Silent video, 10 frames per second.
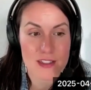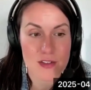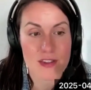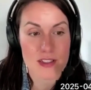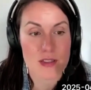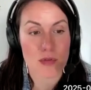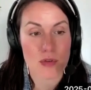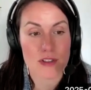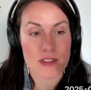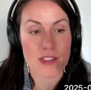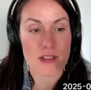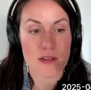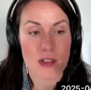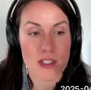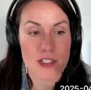And so I think it's important
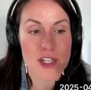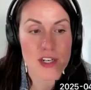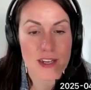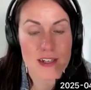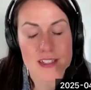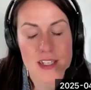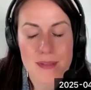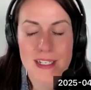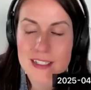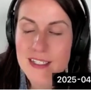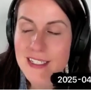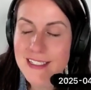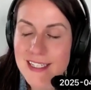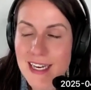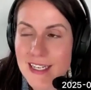to share that because I'm like,
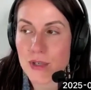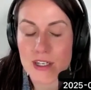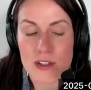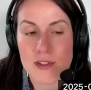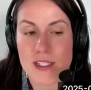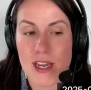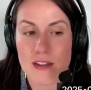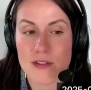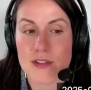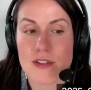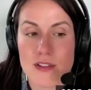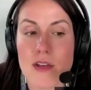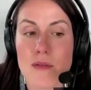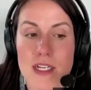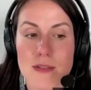because we create our own silos
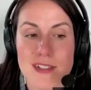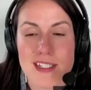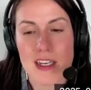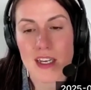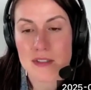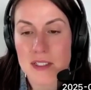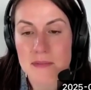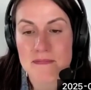sometimes. It's, oh,